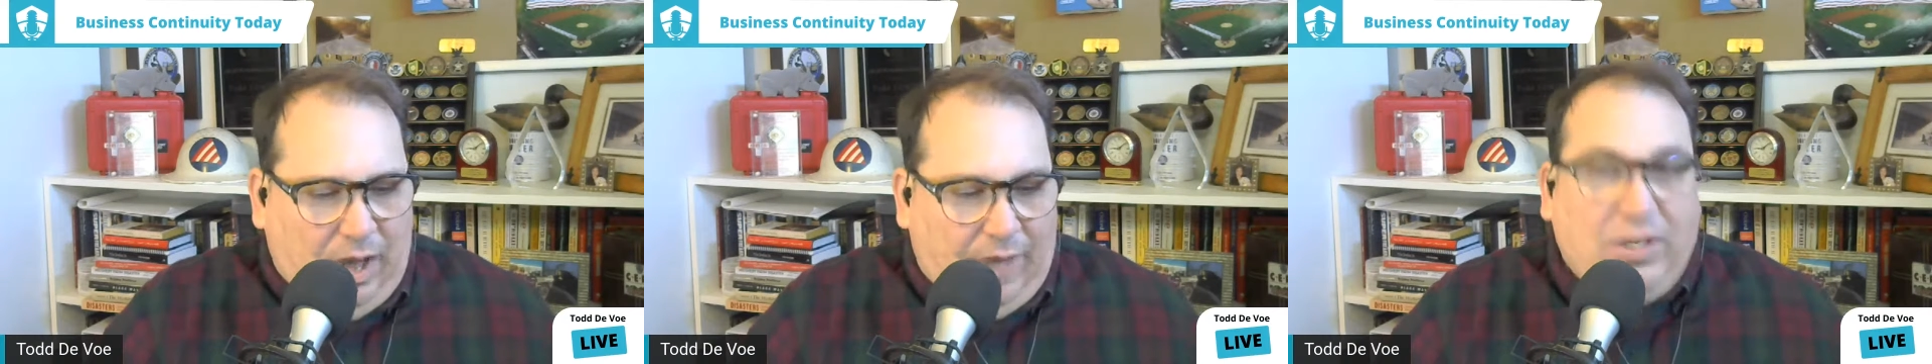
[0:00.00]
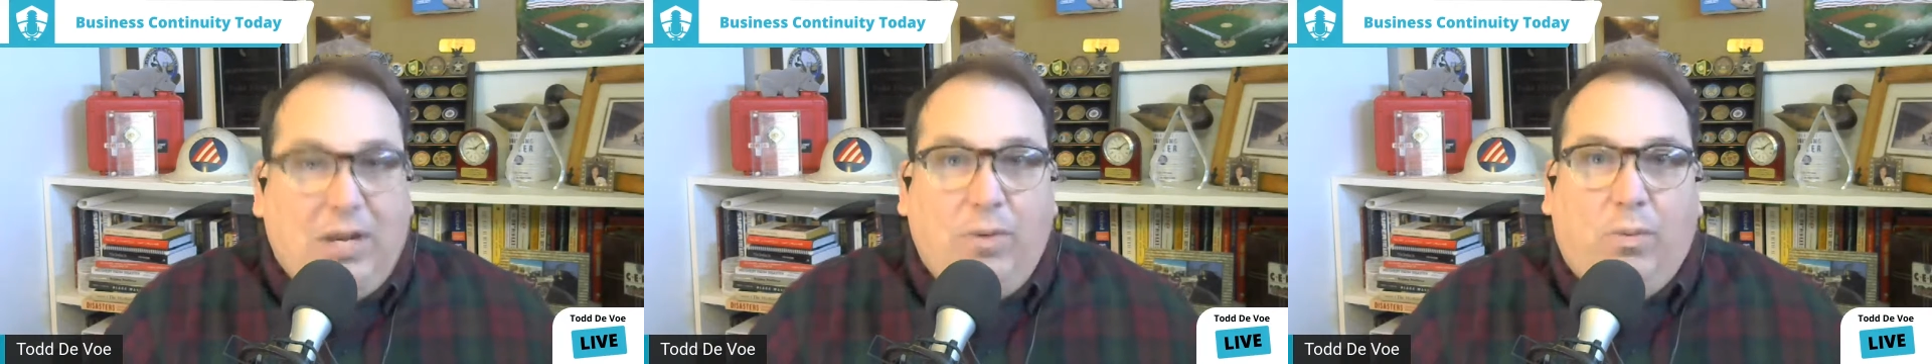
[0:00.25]

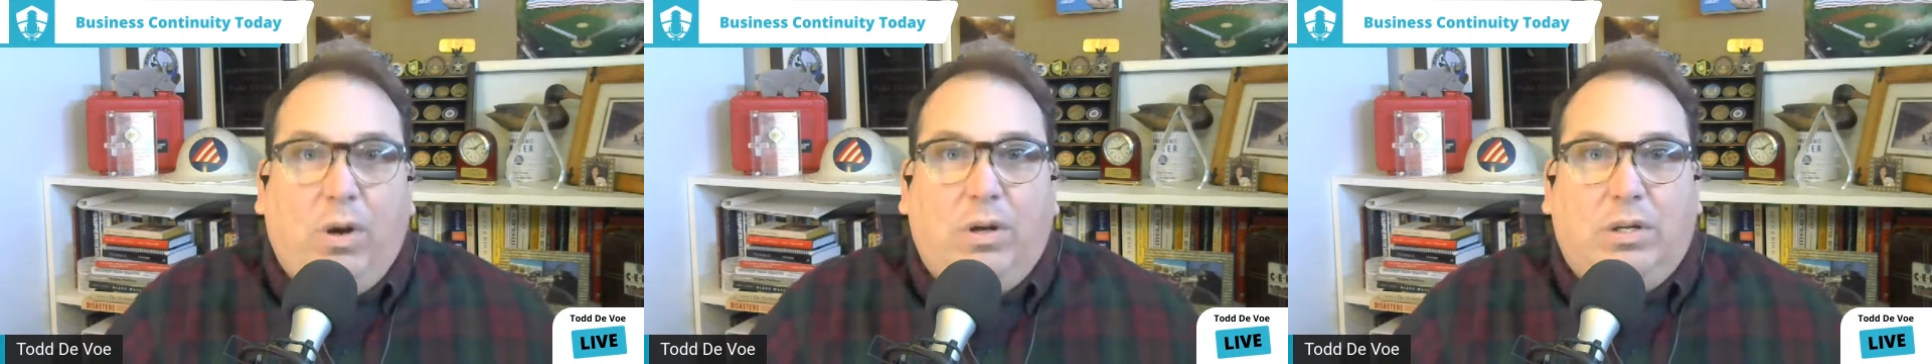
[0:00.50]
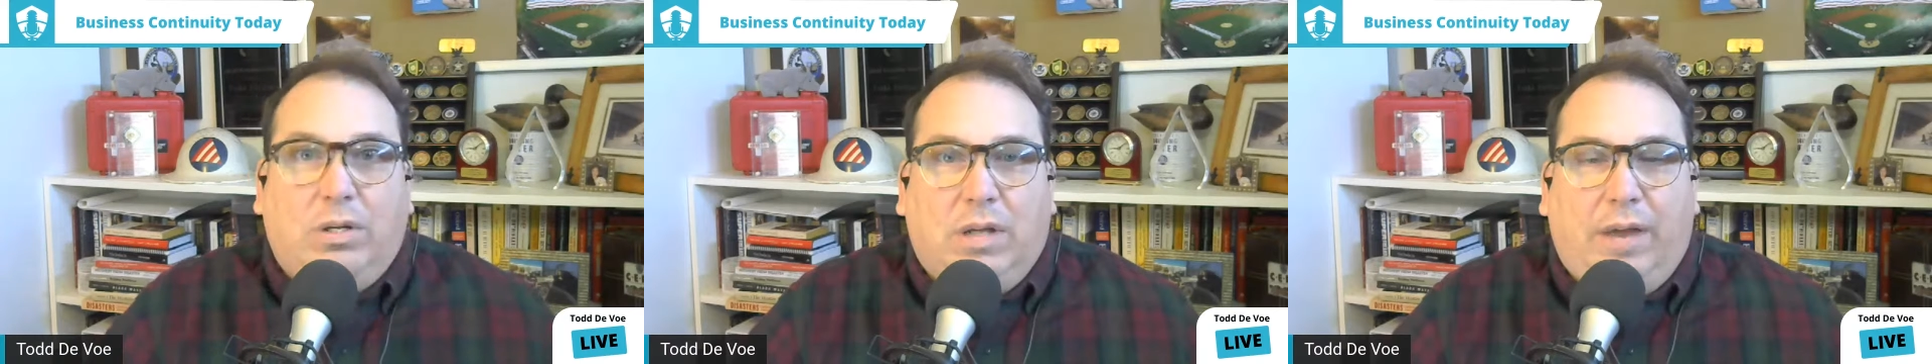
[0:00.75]
I've seen
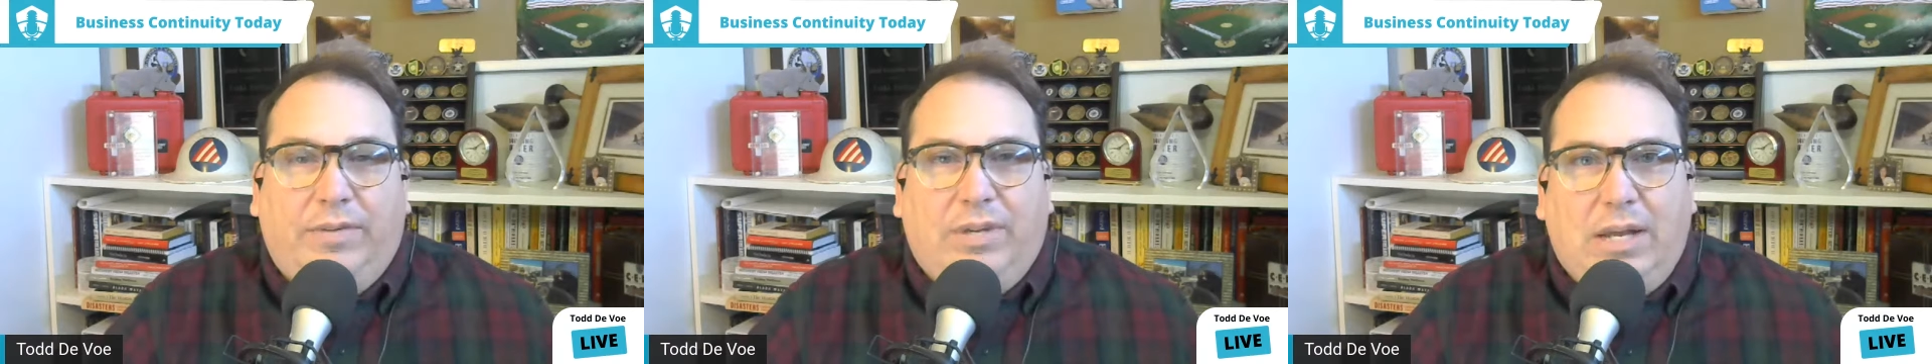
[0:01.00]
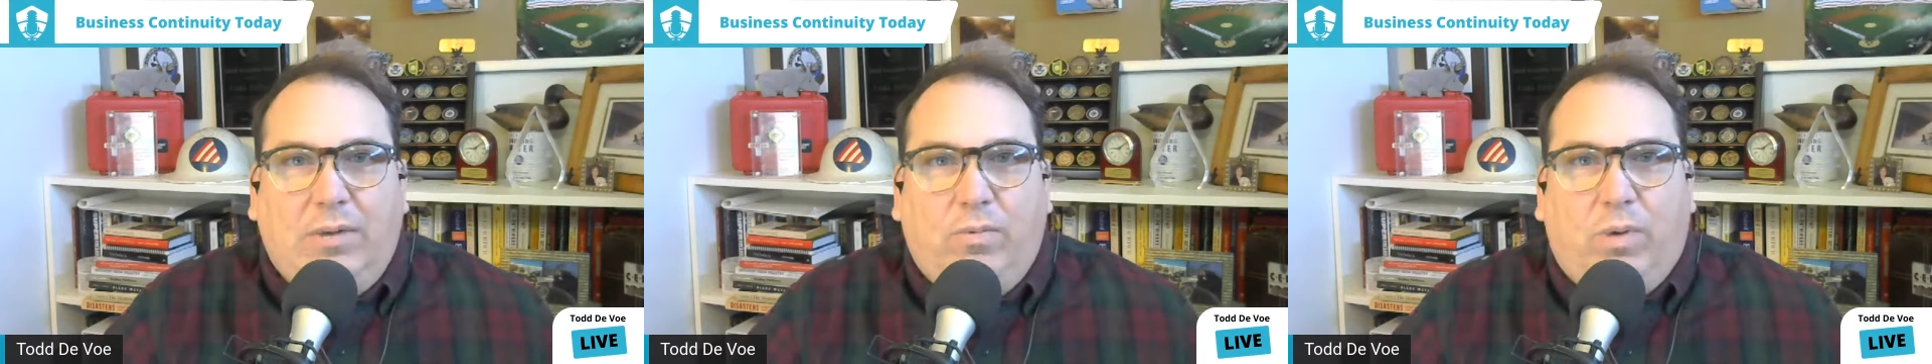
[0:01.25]
worse. I've
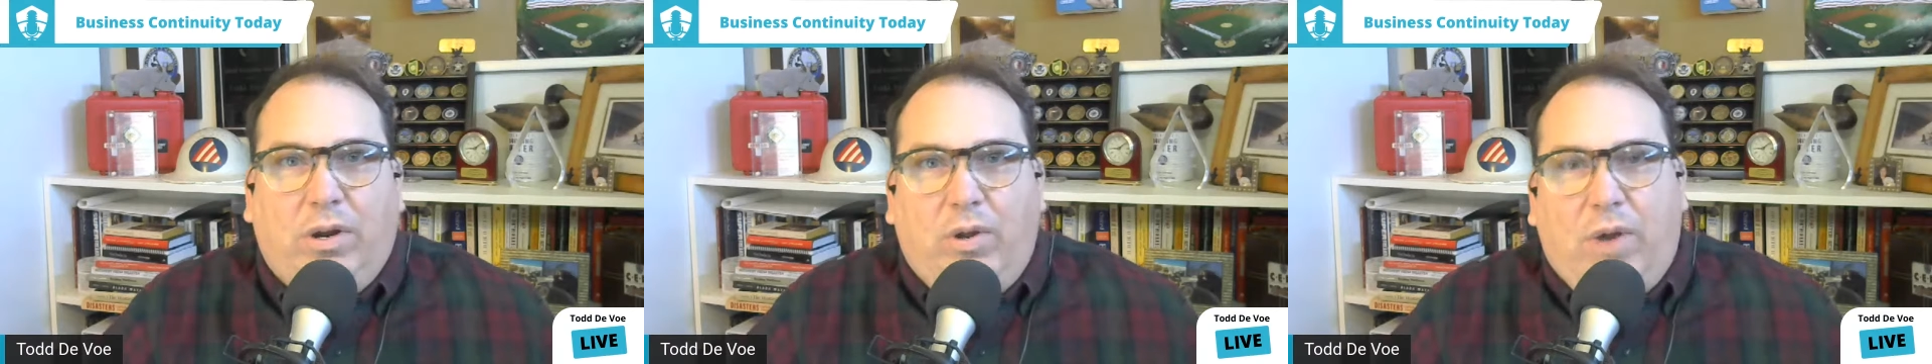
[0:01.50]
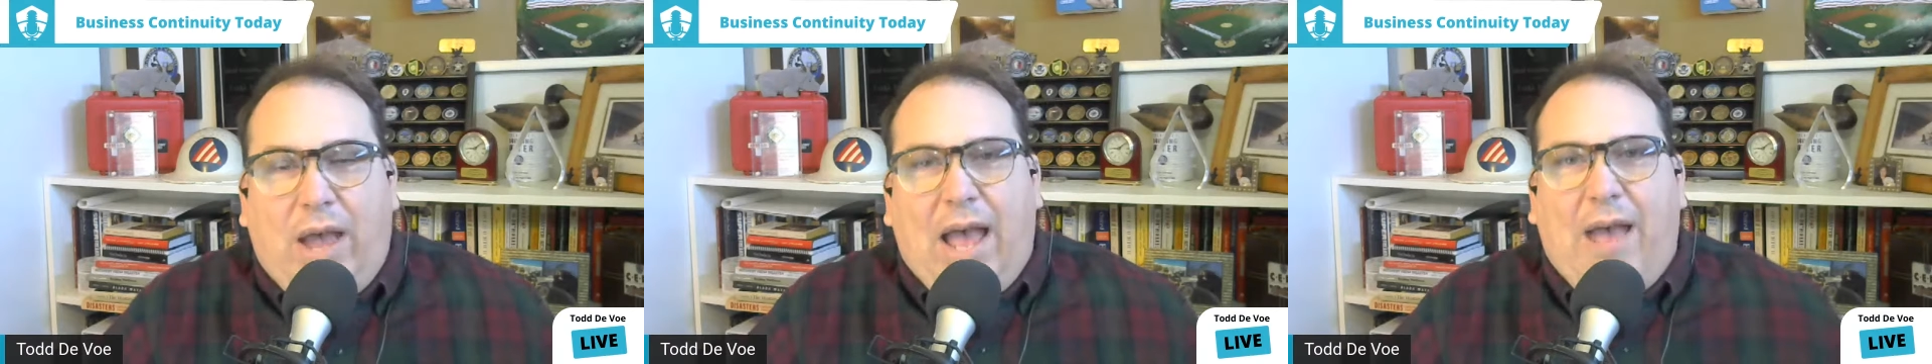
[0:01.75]
seen where
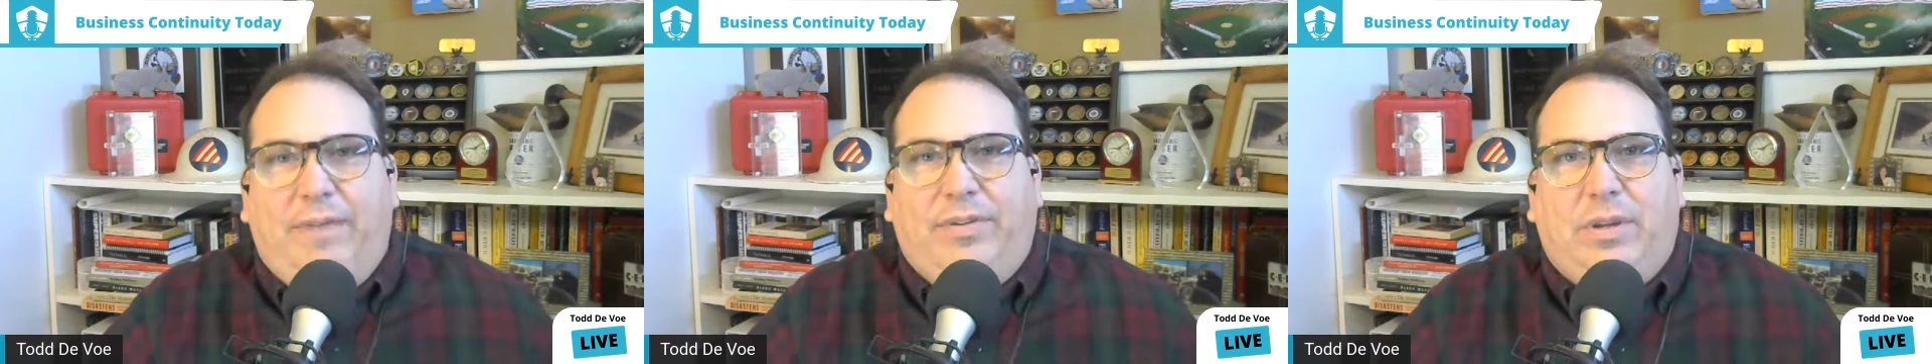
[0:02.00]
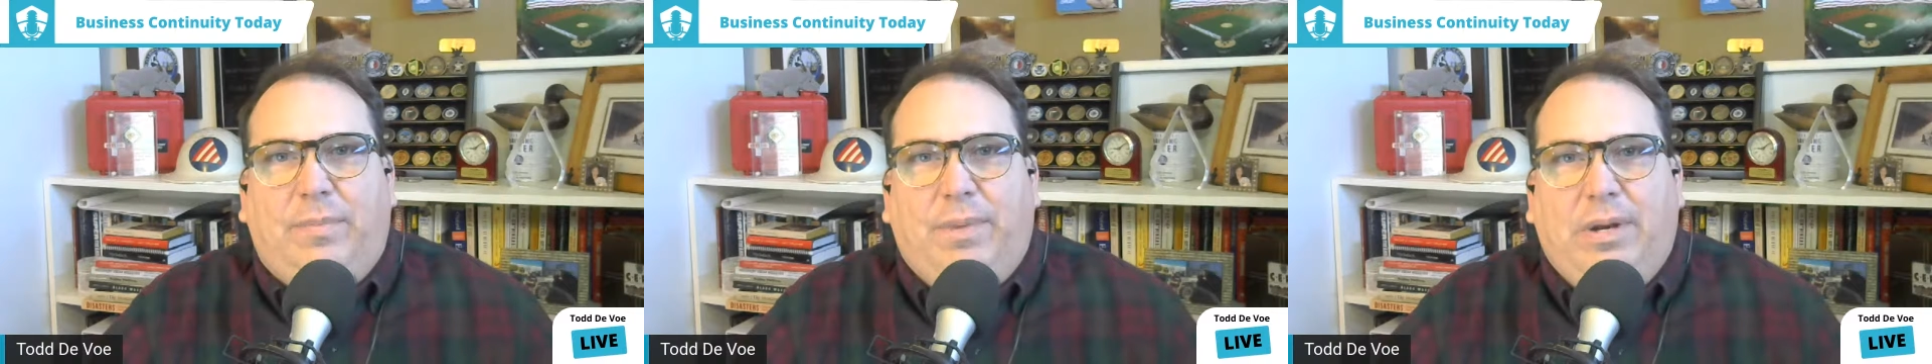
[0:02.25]
you have
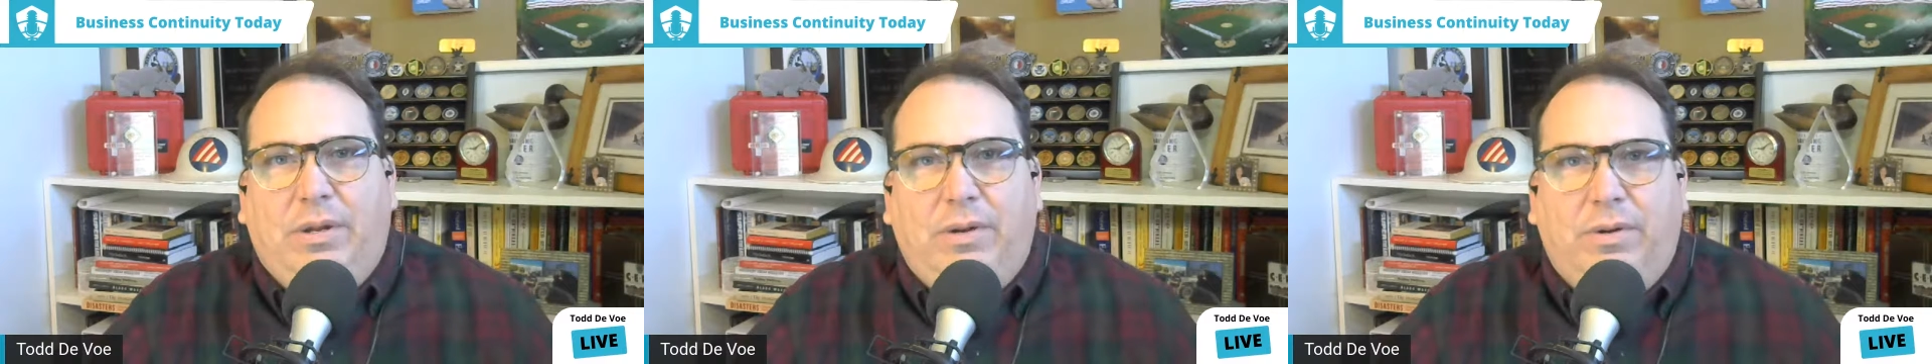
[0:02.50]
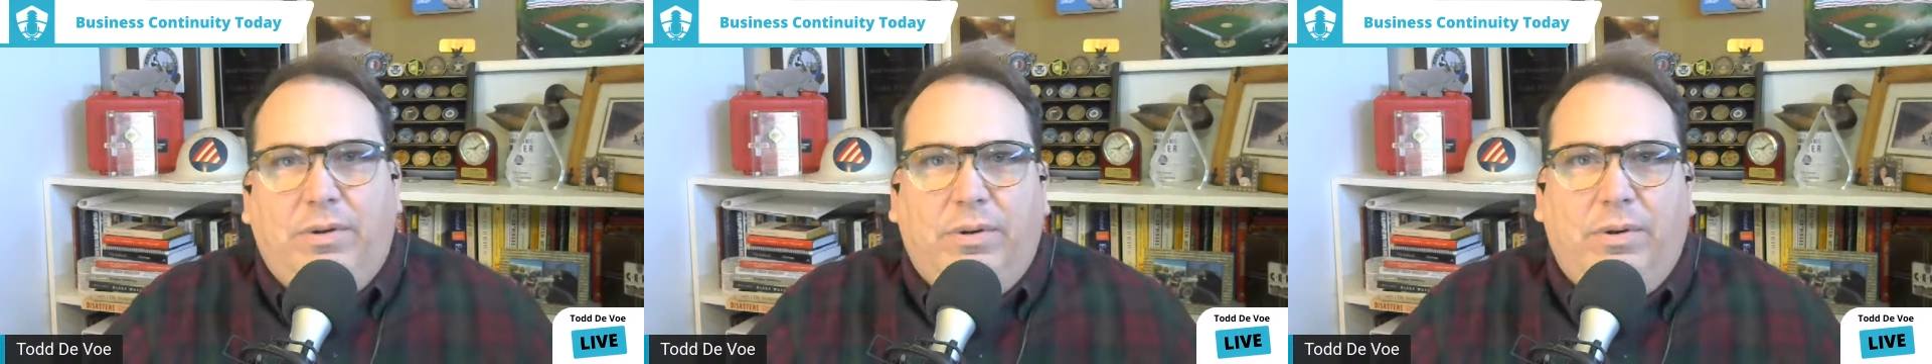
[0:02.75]
somebody
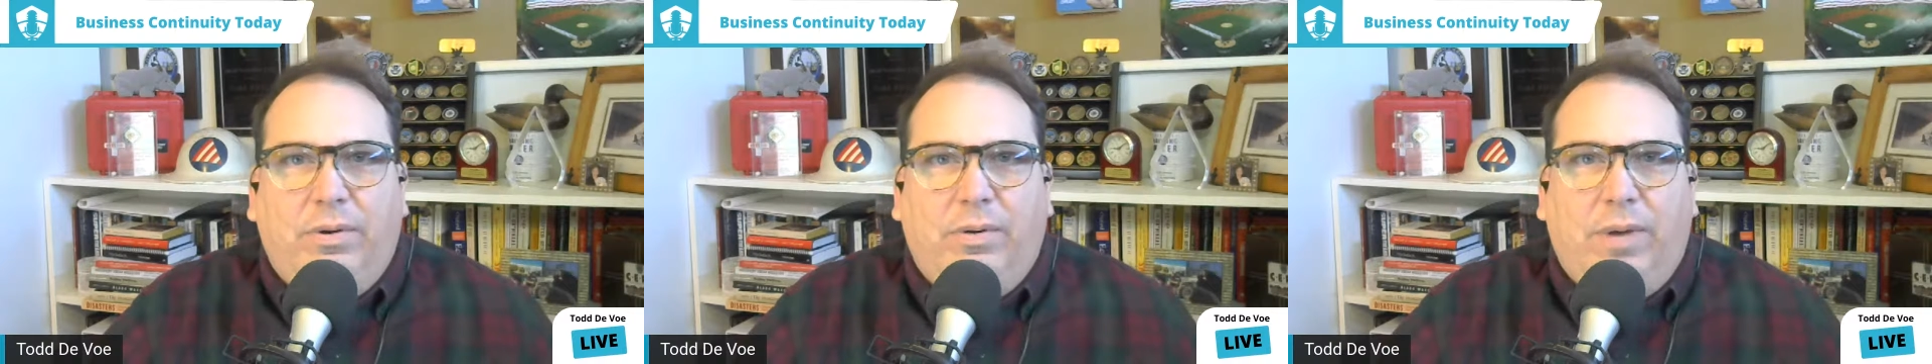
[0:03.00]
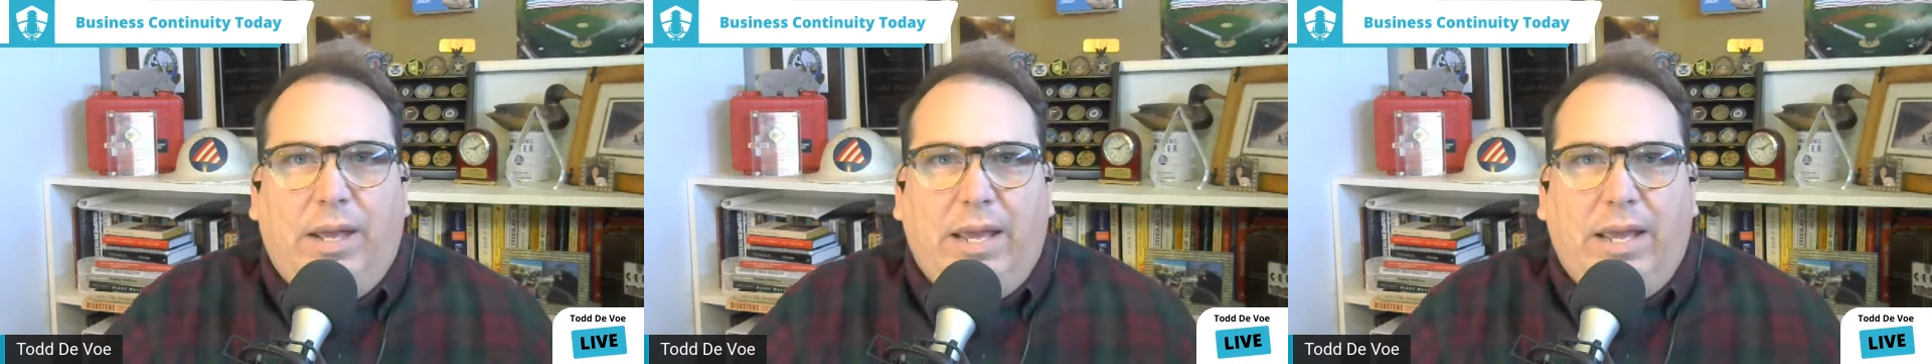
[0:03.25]
who